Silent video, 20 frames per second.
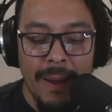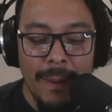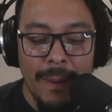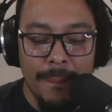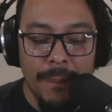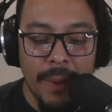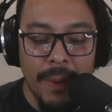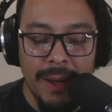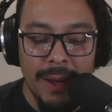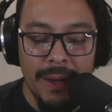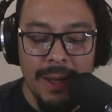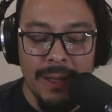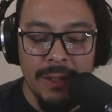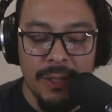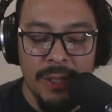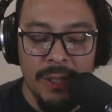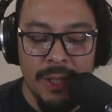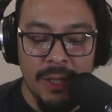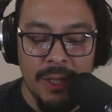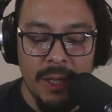but it's
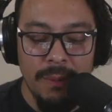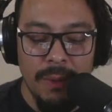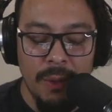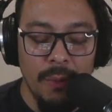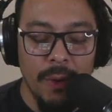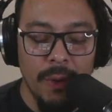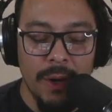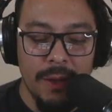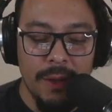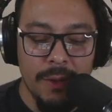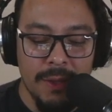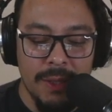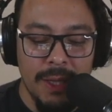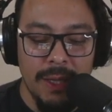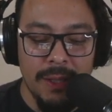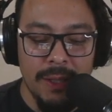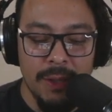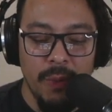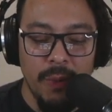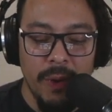just going to be one of those
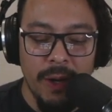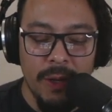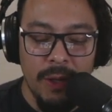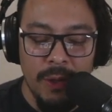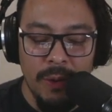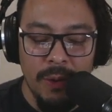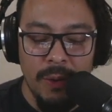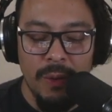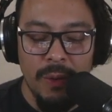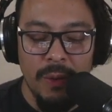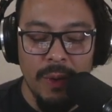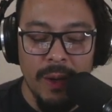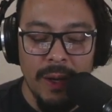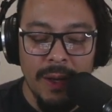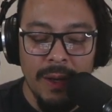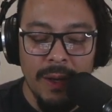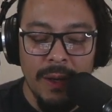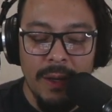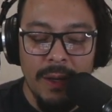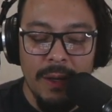things where you
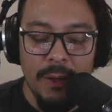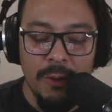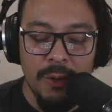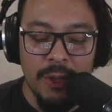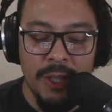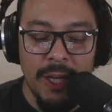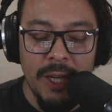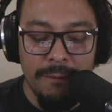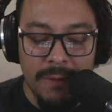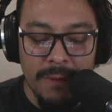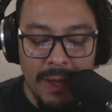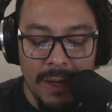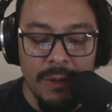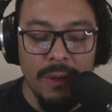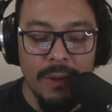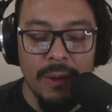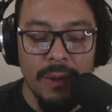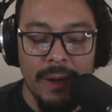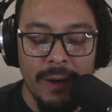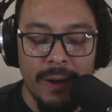shift into
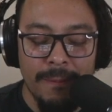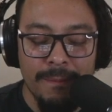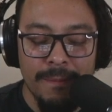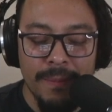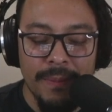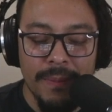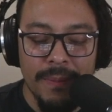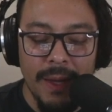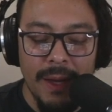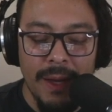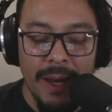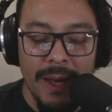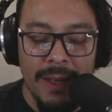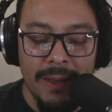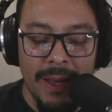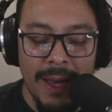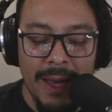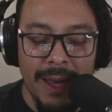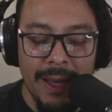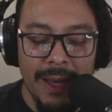her and
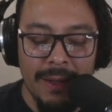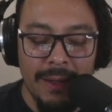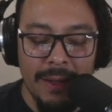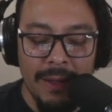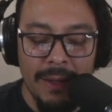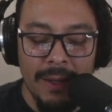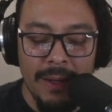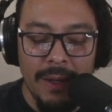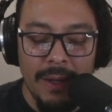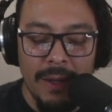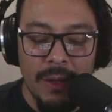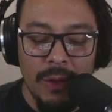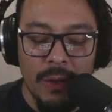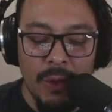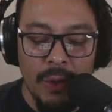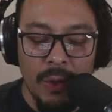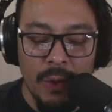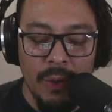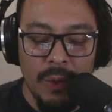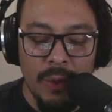then
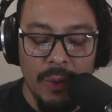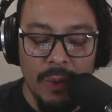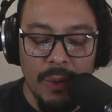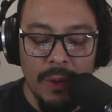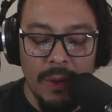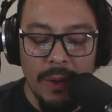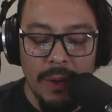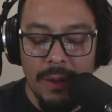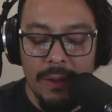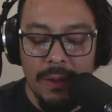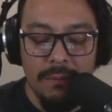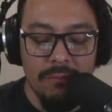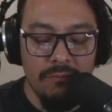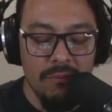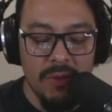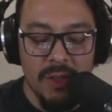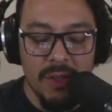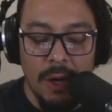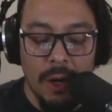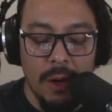you
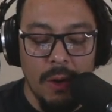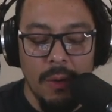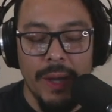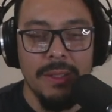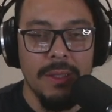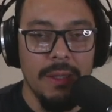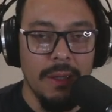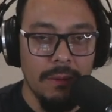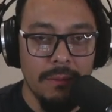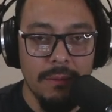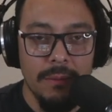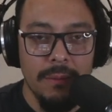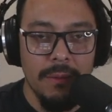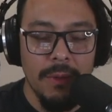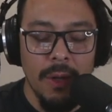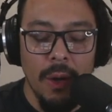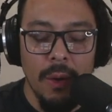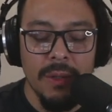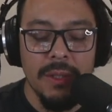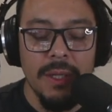start questing.
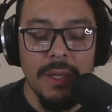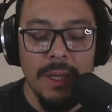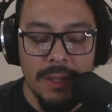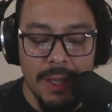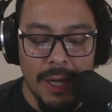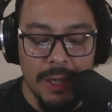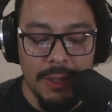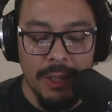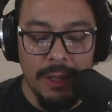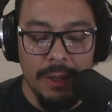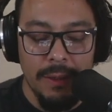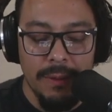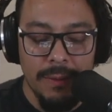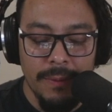No one's going to touch her.